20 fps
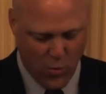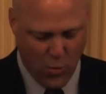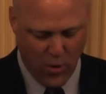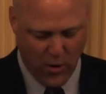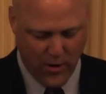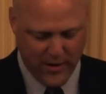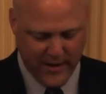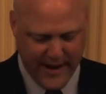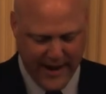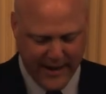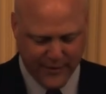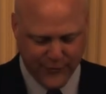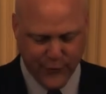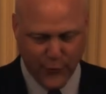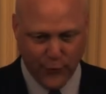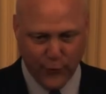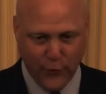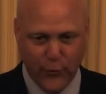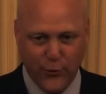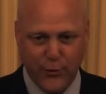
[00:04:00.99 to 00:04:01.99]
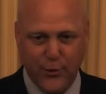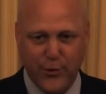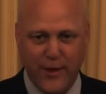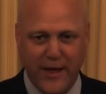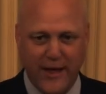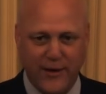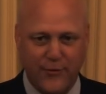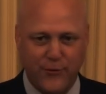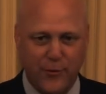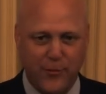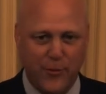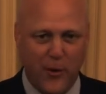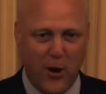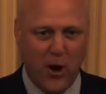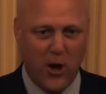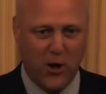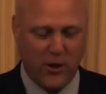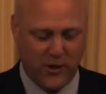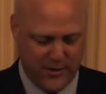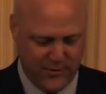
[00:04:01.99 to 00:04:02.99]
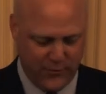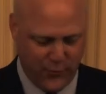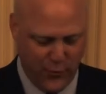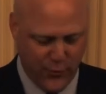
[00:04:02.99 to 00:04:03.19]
were it not for Ruth and for Paula.